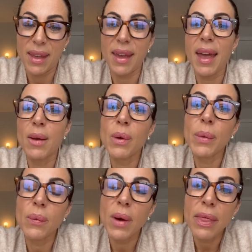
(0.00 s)
And when
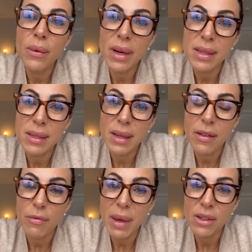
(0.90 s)
we run the risk
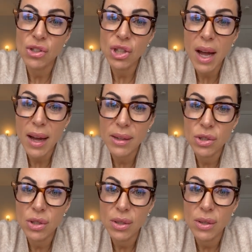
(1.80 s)
of being
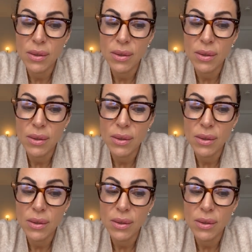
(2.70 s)
judged,